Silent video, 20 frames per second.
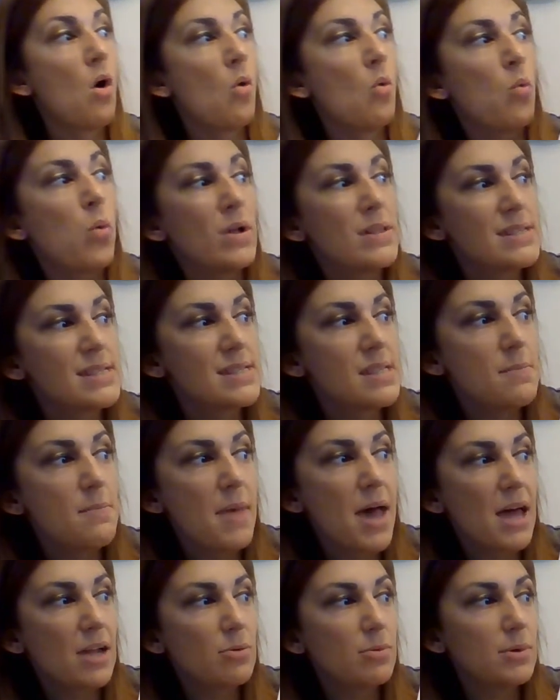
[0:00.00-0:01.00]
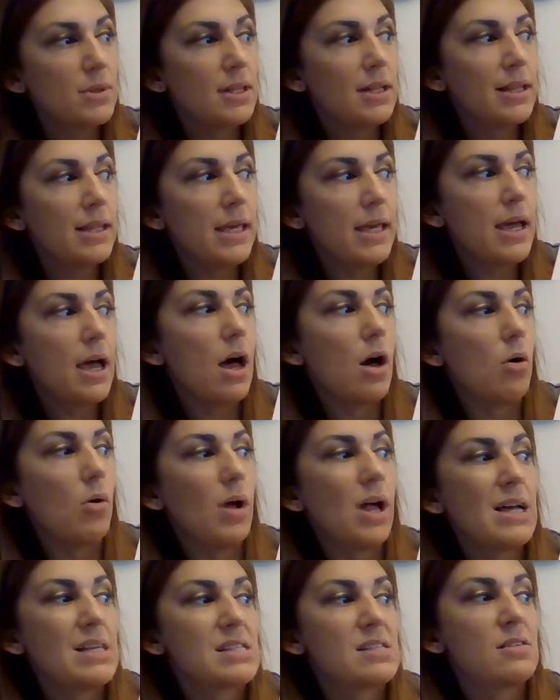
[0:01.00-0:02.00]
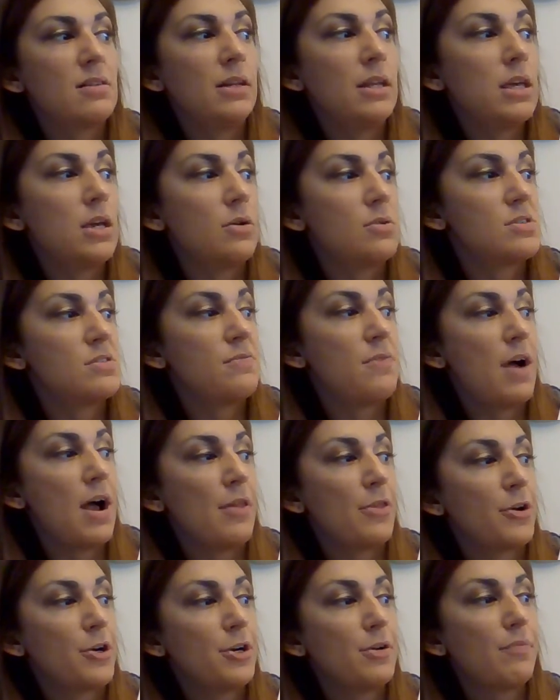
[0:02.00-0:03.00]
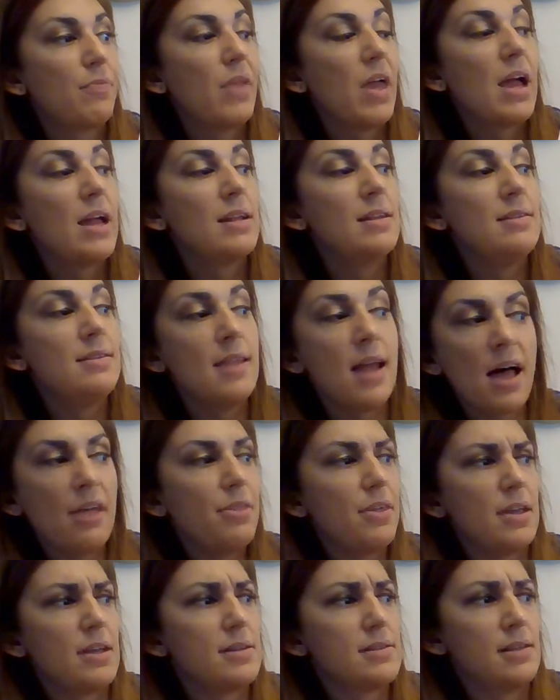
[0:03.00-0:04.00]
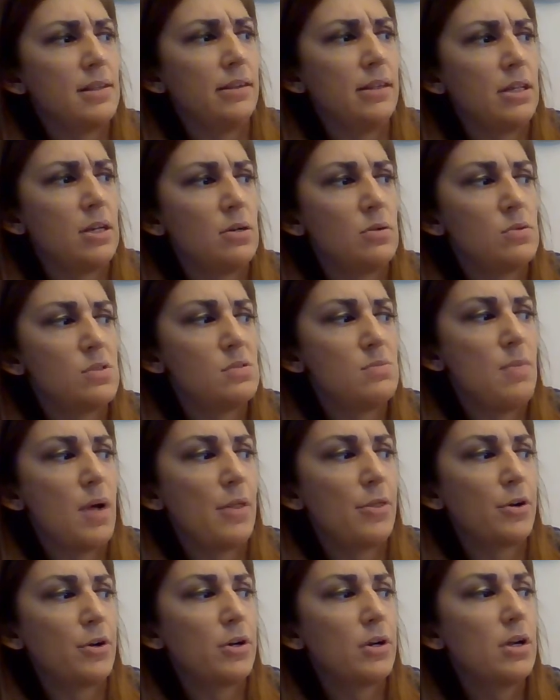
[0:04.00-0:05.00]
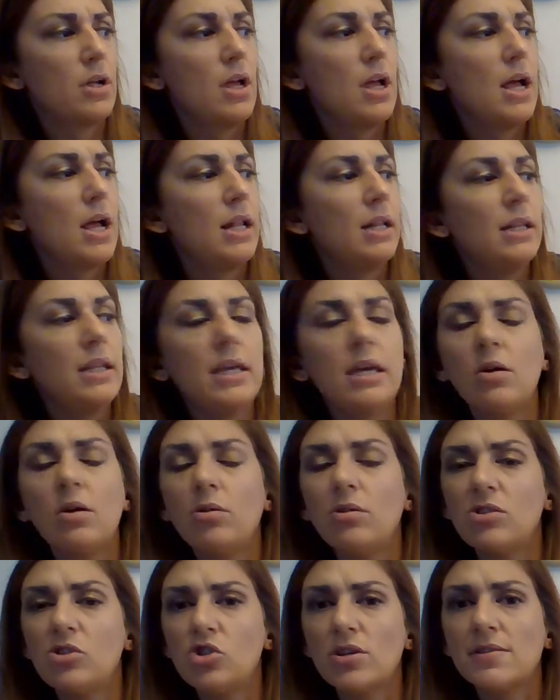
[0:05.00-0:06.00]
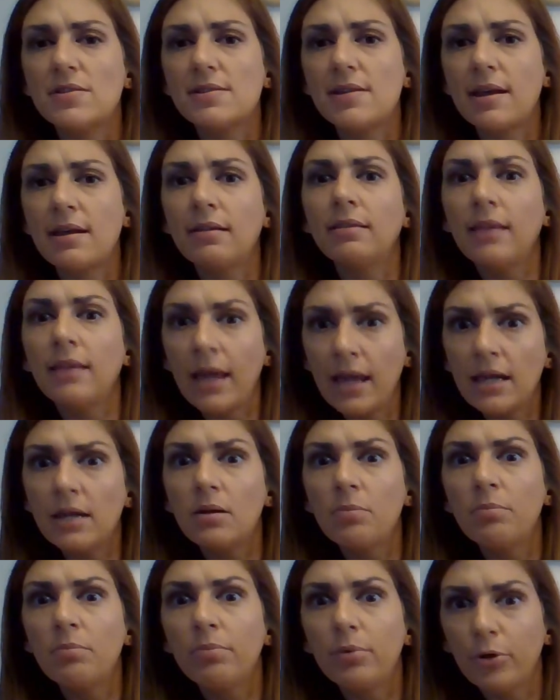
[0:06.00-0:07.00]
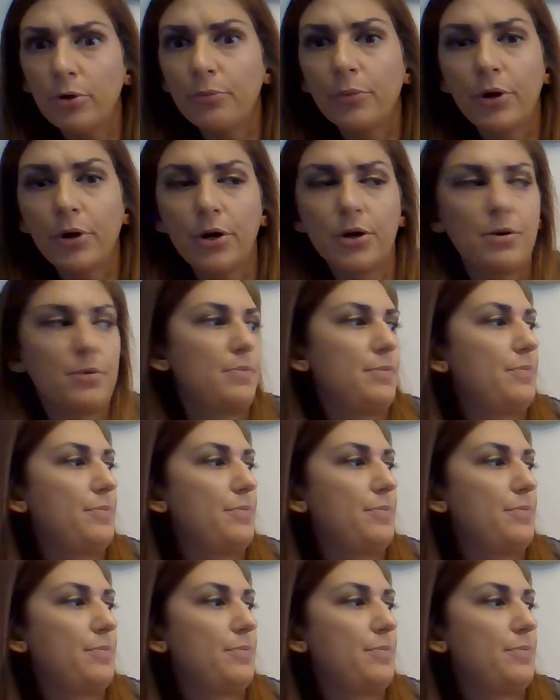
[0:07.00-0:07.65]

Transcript: What's the matter with Leo? Asked Leo's father. Nothing, said Leo's mother. Leo is just a late bloomer.